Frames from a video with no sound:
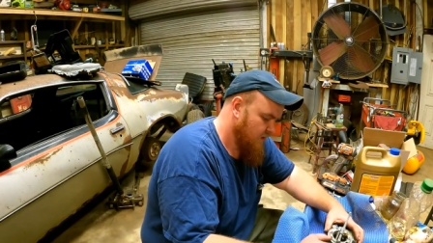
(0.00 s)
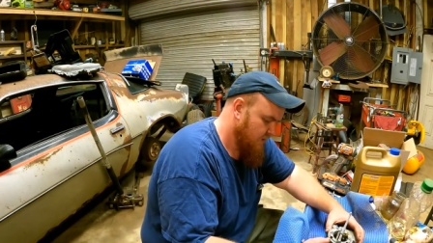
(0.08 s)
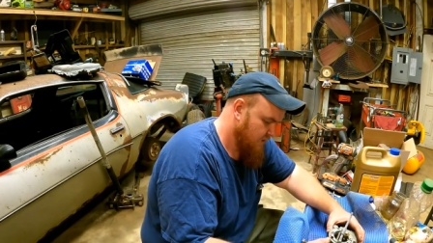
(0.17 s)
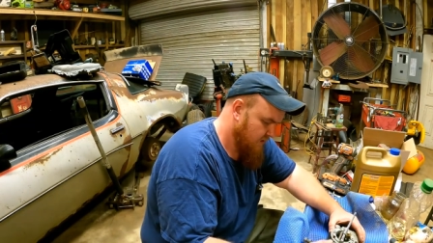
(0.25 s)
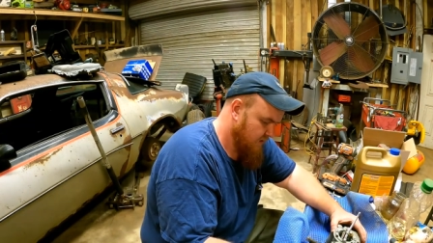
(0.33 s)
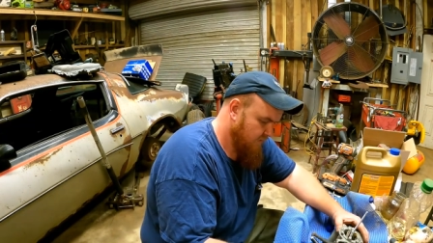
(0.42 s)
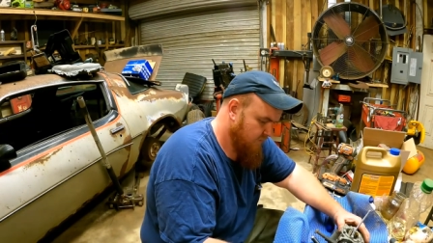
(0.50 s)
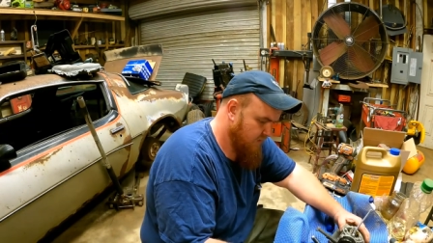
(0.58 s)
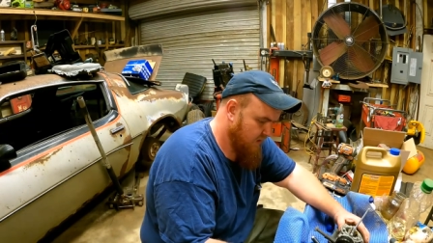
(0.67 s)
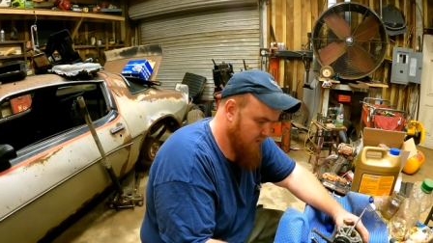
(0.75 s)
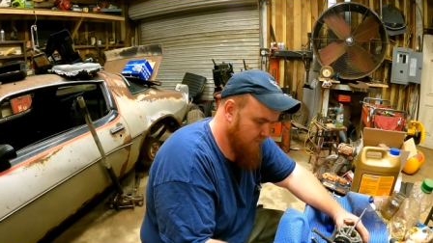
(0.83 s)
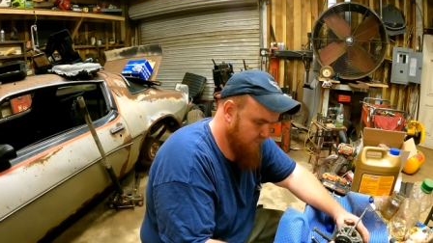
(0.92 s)
and see if we
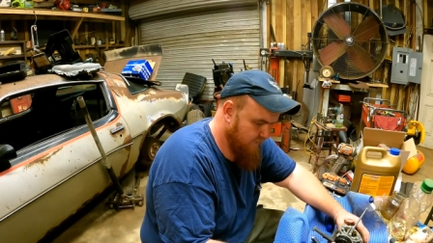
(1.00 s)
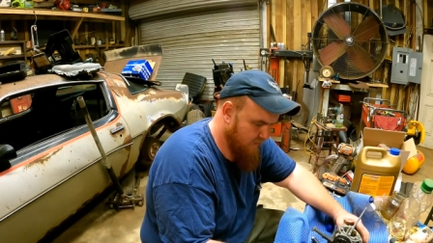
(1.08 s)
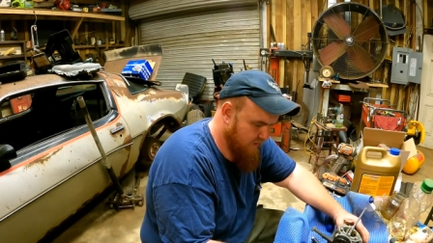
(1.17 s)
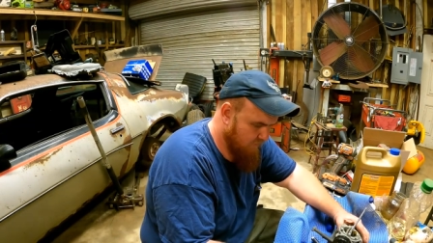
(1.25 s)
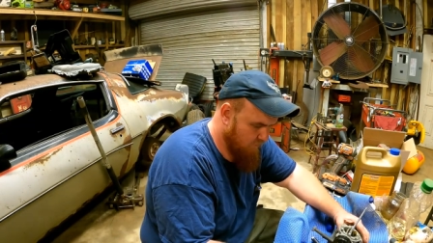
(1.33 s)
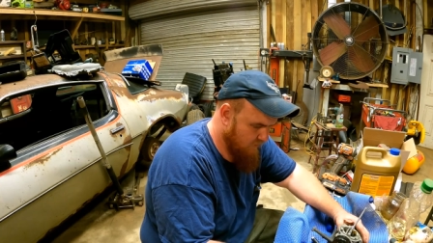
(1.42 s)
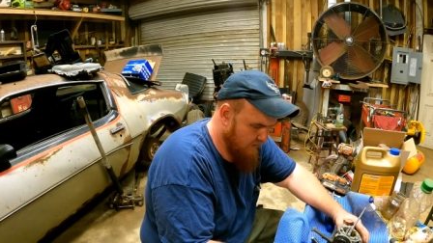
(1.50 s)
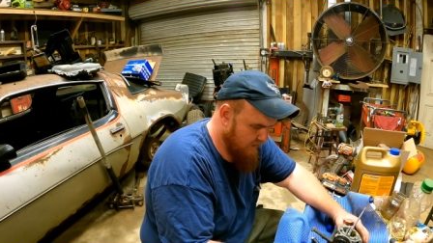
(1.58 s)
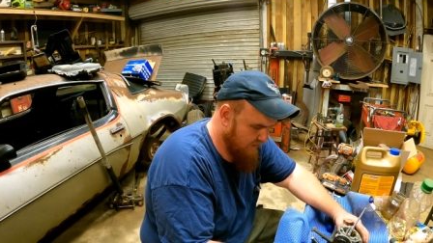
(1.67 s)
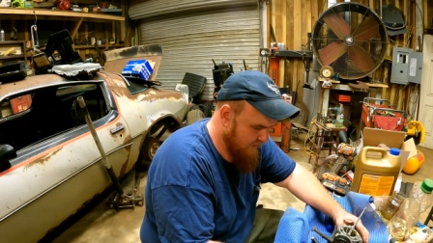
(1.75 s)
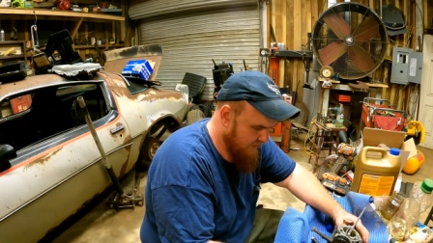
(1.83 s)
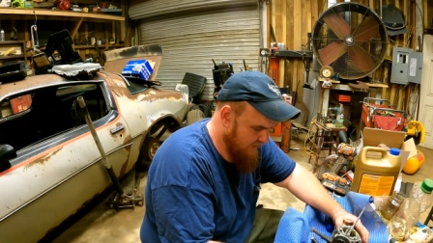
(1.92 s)
can't figure out what
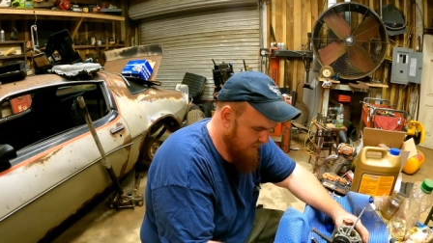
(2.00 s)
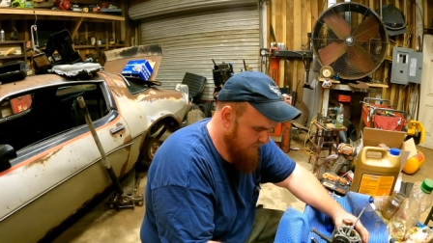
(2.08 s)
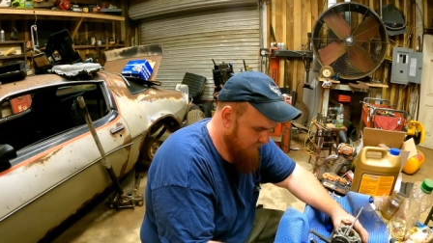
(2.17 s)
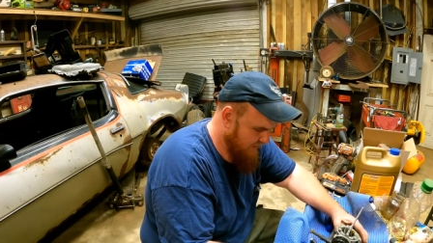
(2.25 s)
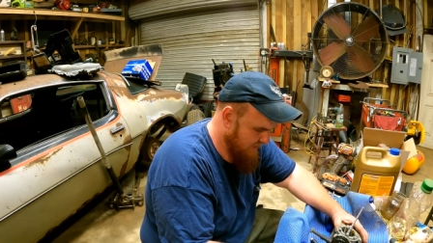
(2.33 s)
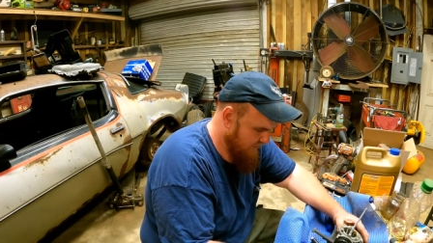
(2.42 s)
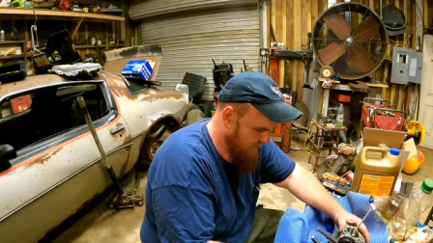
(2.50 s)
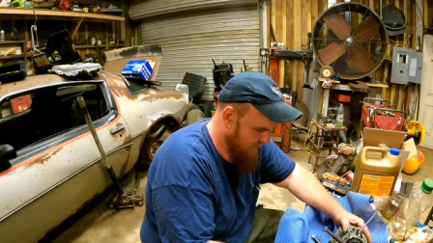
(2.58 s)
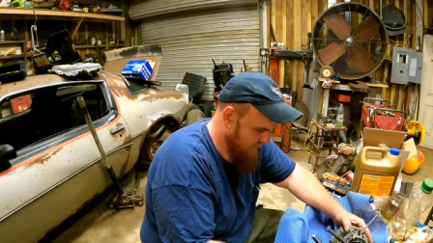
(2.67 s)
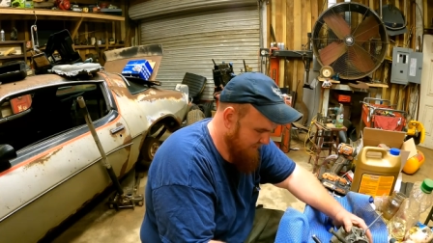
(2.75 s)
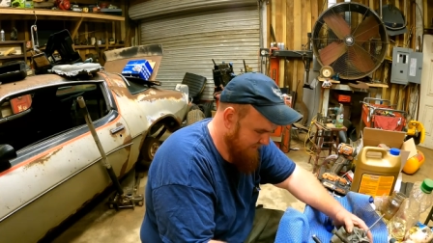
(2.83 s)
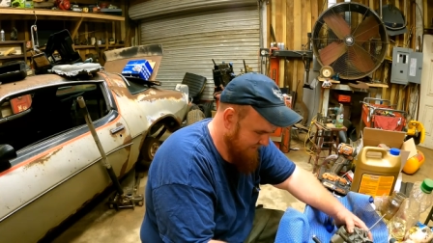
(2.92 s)
in the Sam
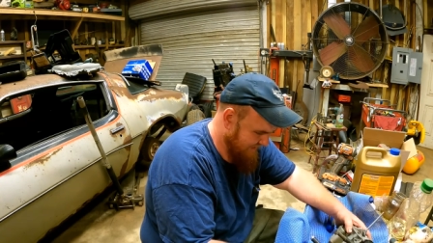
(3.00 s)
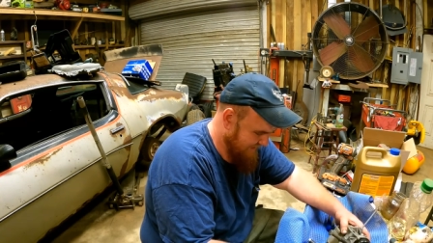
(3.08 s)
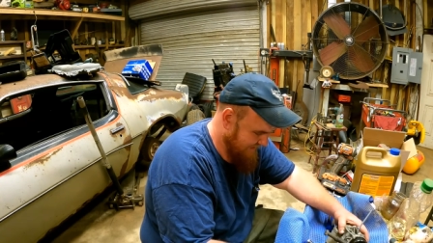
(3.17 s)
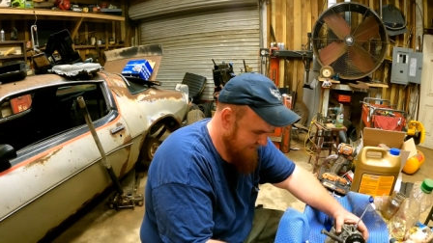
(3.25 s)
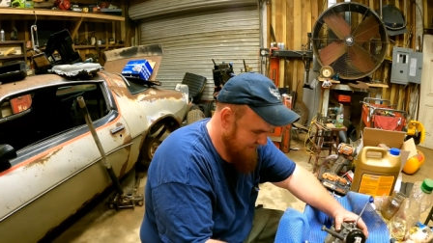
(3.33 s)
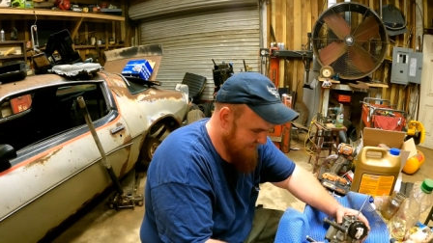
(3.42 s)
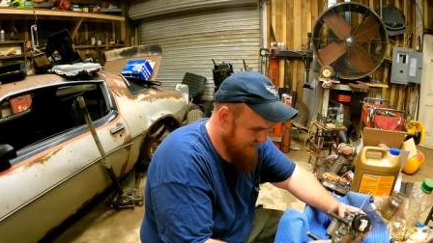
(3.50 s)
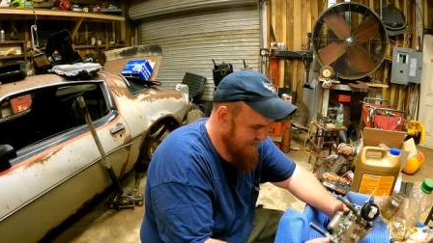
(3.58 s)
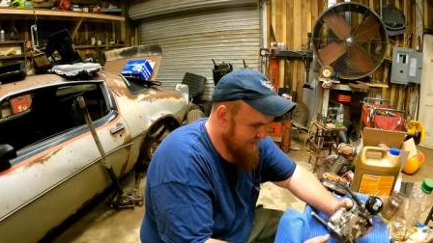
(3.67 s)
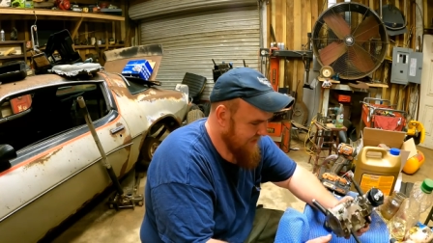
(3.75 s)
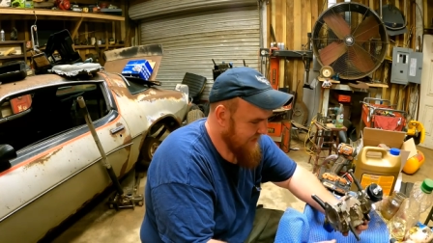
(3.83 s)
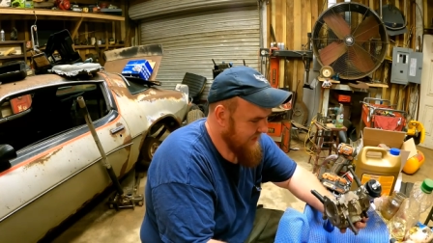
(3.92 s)
hell
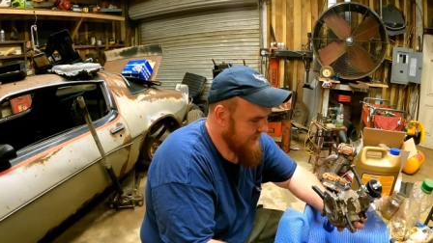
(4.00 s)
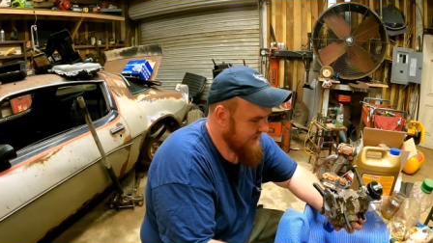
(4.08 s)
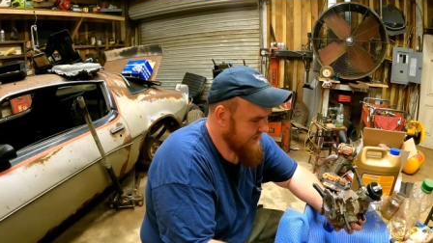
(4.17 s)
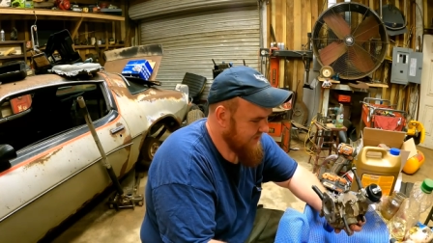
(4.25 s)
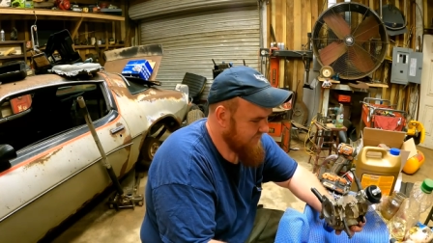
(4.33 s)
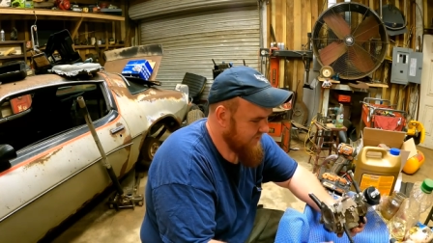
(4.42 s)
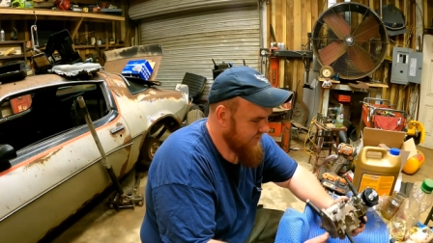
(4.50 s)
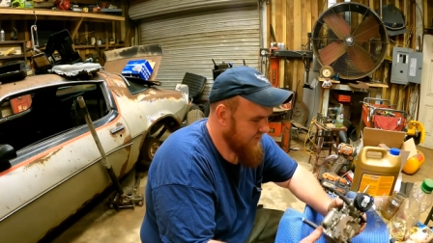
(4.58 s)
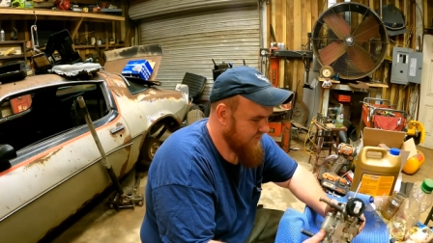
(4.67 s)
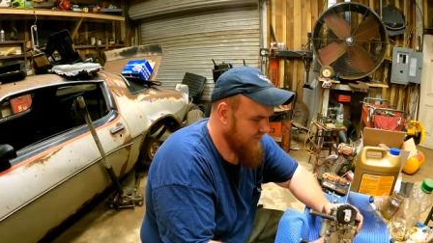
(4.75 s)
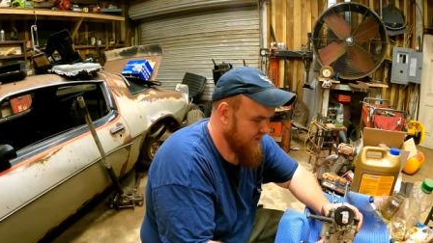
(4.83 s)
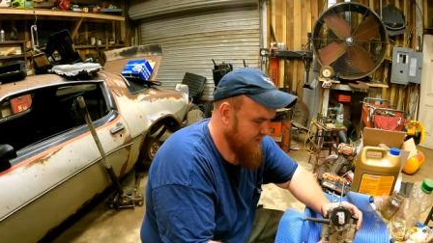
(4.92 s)
is going
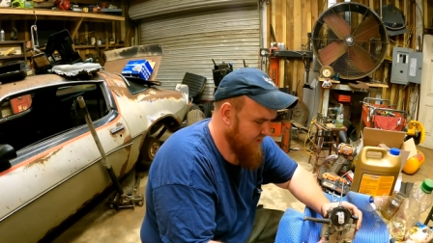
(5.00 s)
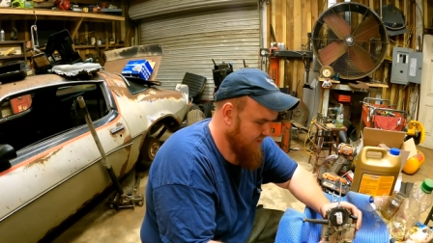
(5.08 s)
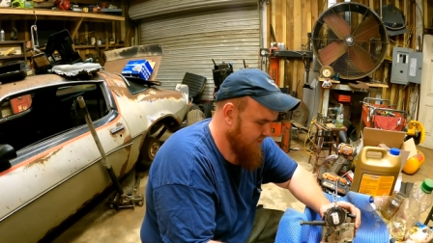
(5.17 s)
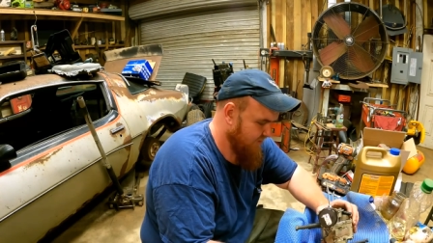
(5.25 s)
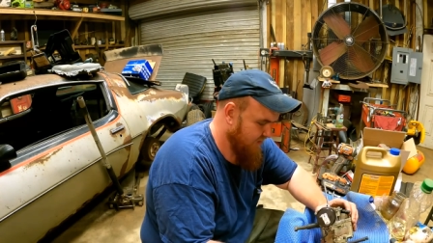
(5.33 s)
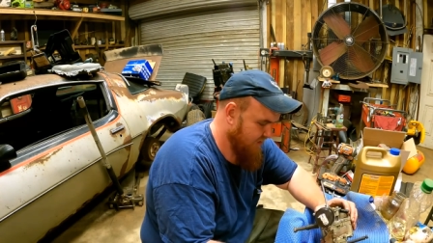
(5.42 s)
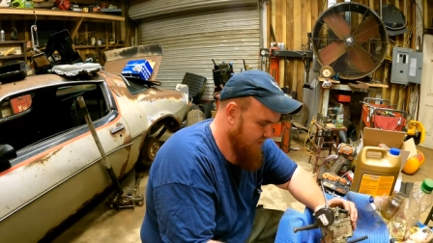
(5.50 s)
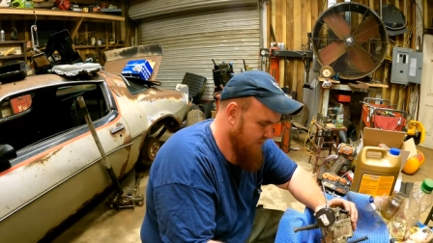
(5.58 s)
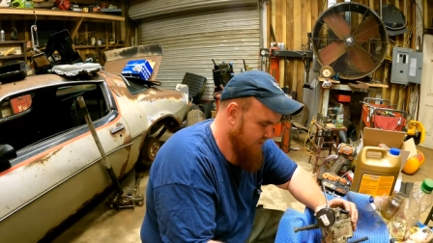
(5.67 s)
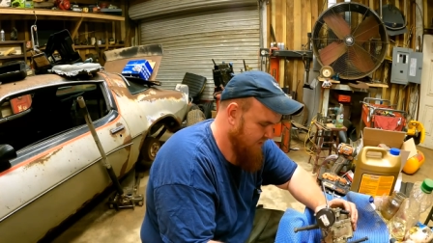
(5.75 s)
on with this unit.